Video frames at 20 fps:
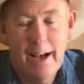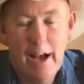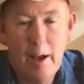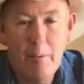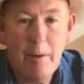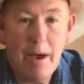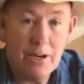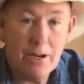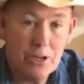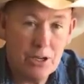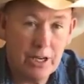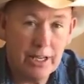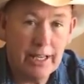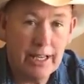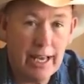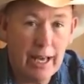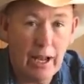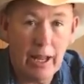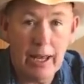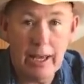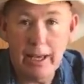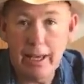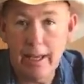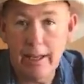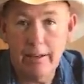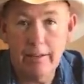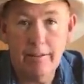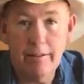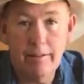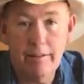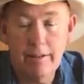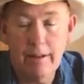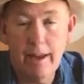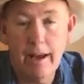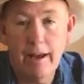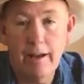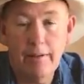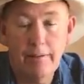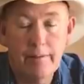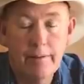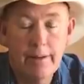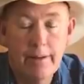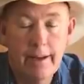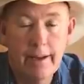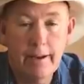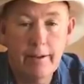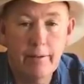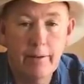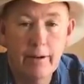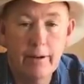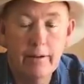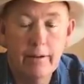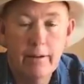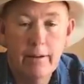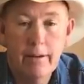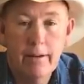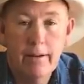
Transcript: I'm actually yelling and yeah. Anyway, and